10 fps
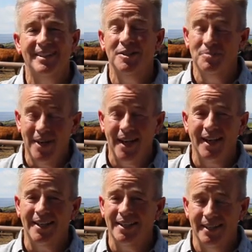You
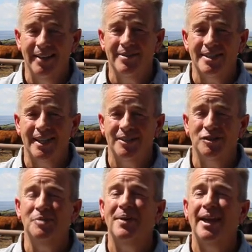may love this
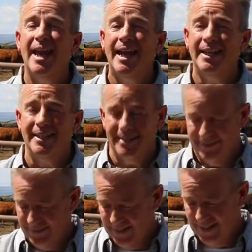answer, you may hate it.
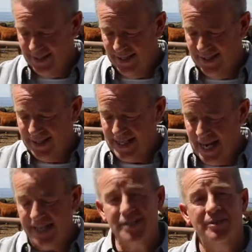The
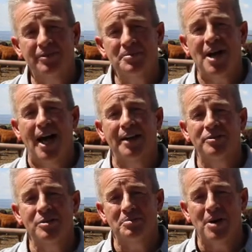answer from God
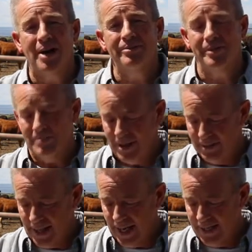through the prophet
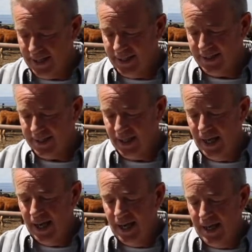Malachi is
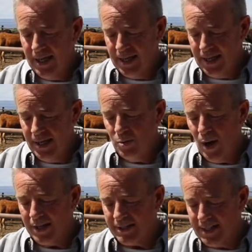He wants